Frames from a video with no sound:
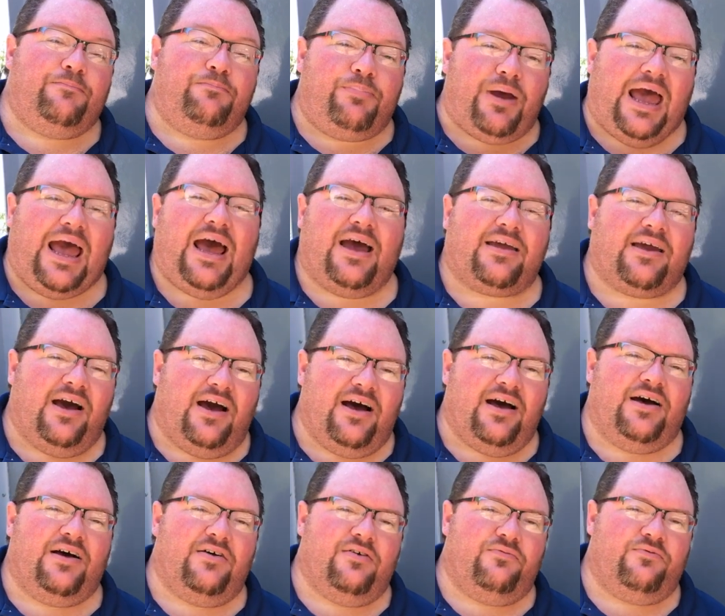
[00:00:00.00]
back
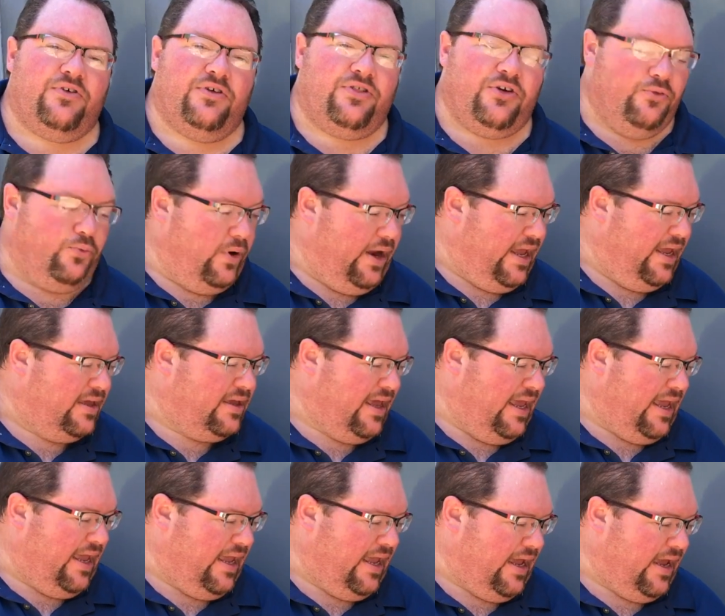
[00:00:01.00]
of the rig,
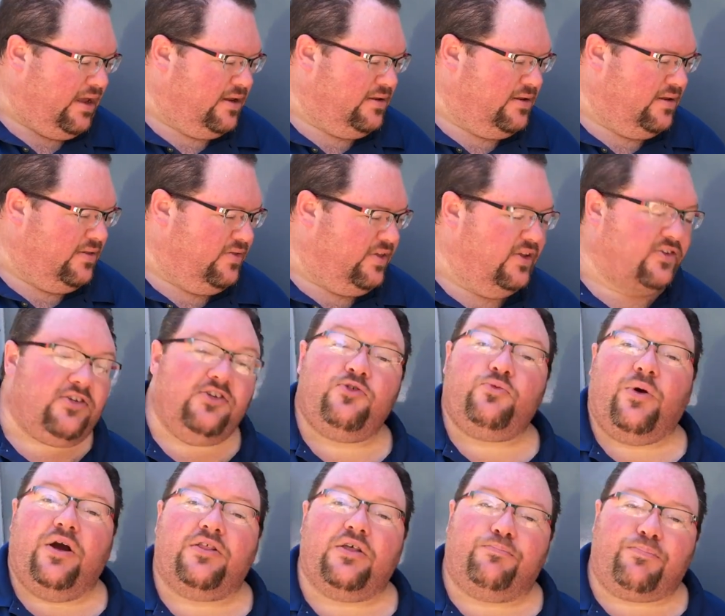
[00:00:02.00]
and this
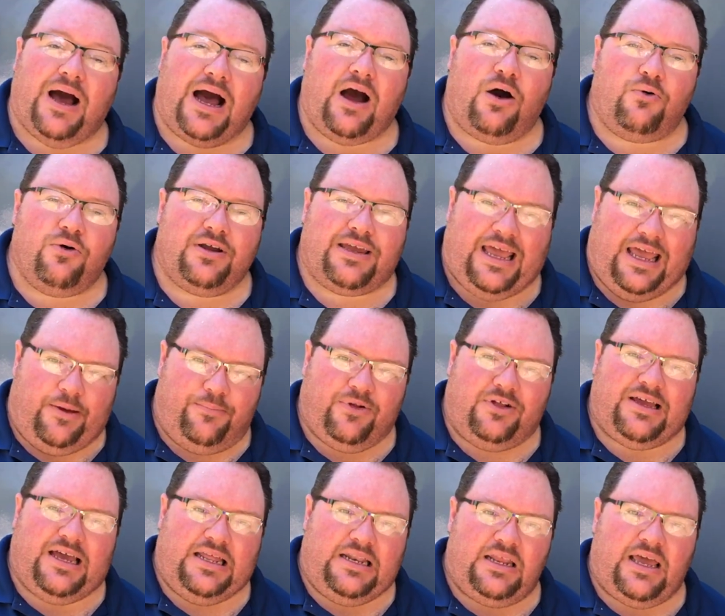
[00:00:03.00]
is where the power
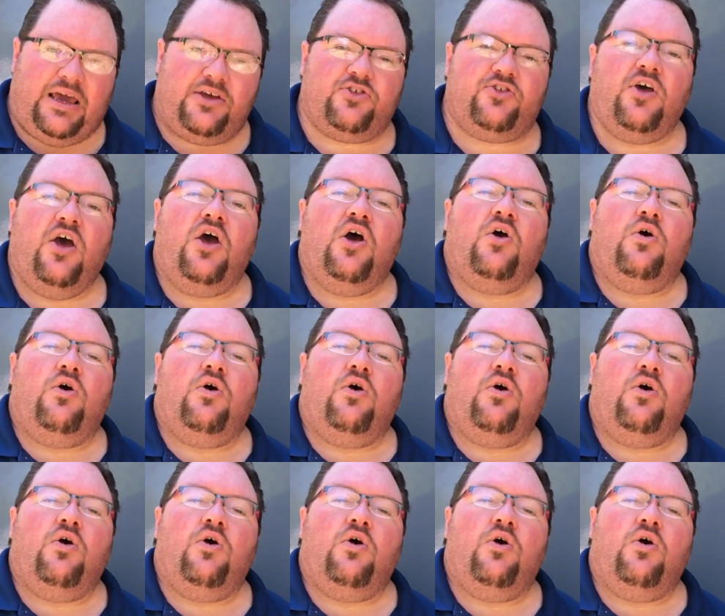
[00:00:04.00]
cable connects.